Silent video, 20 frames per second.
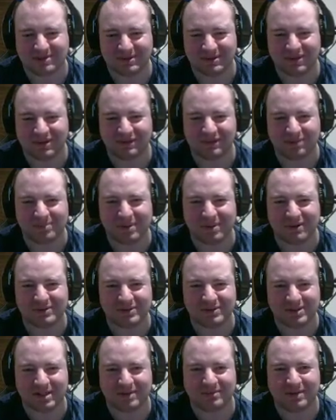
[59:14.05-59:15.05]
you don't have to bounce
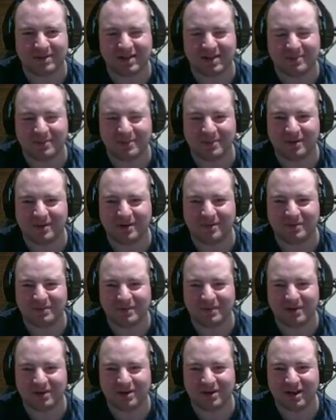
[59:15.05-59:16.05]
on them any more than
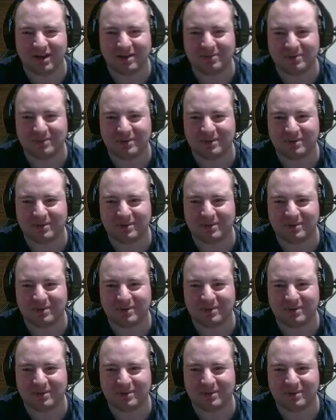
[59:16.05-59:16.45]
one time.